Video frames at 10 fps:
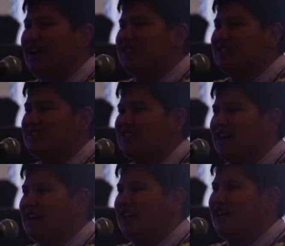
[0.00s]
and just
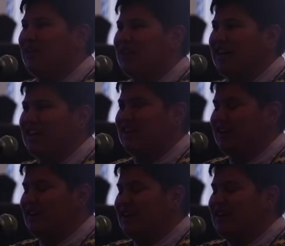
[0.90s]
I don't know like
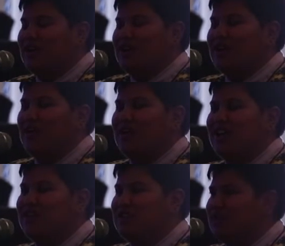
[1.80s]
going
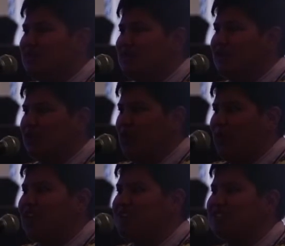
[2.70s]
into
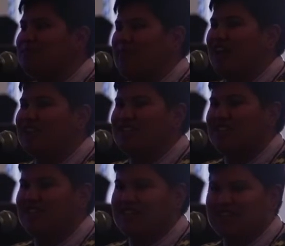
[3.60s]
going into
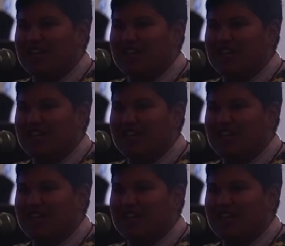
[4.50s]
spaces,